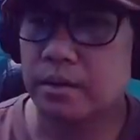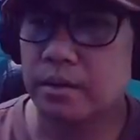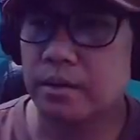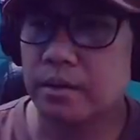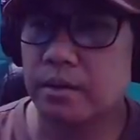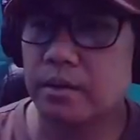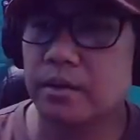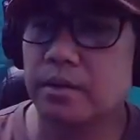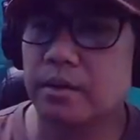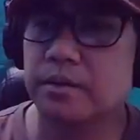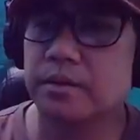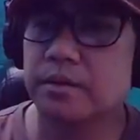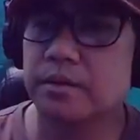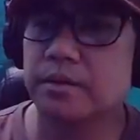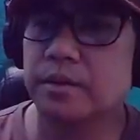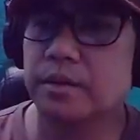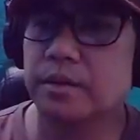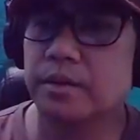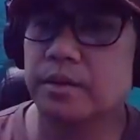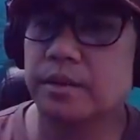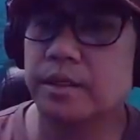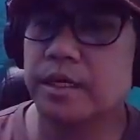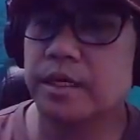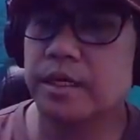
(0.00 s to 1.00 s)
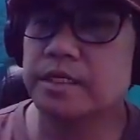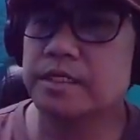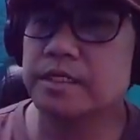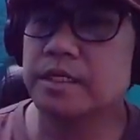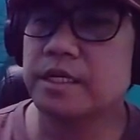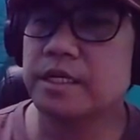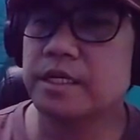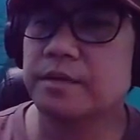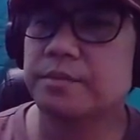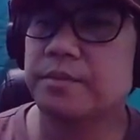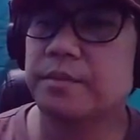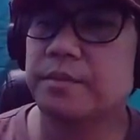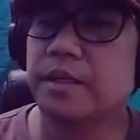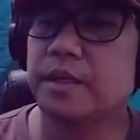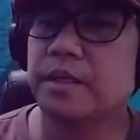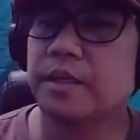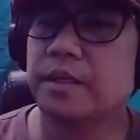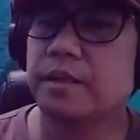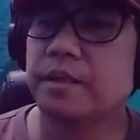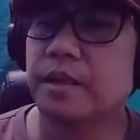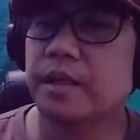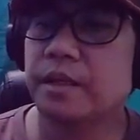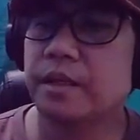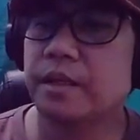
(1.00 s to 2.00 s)
go to our desktop
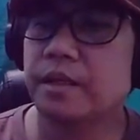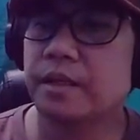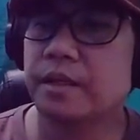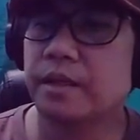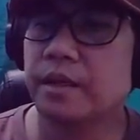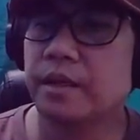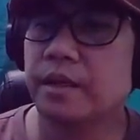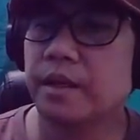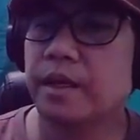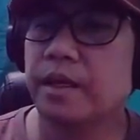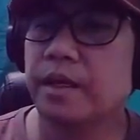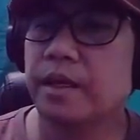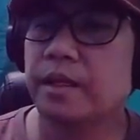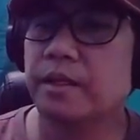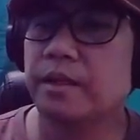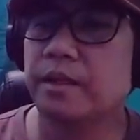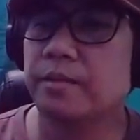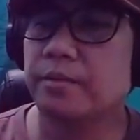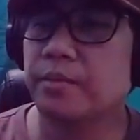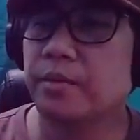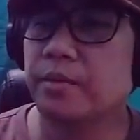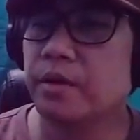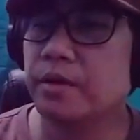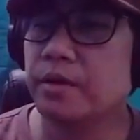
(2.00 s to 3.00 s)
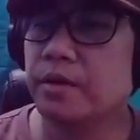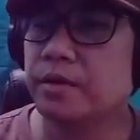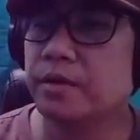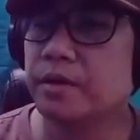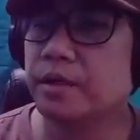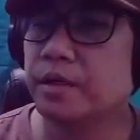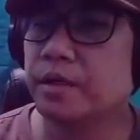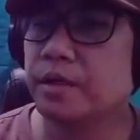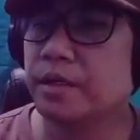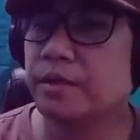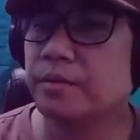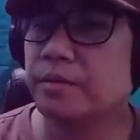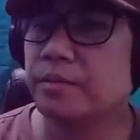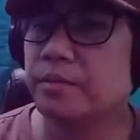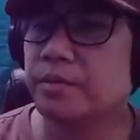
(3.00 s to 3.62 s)
and then create a folder here.